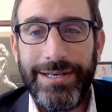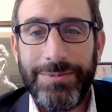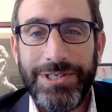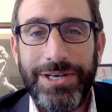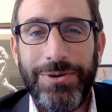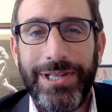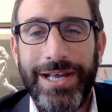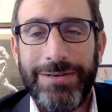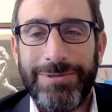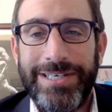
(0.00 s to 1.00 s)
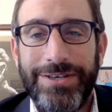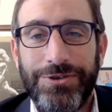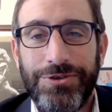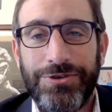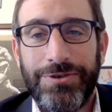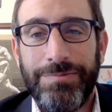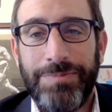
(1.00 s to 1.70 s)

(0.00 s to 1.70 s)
which I know a lot of retailers are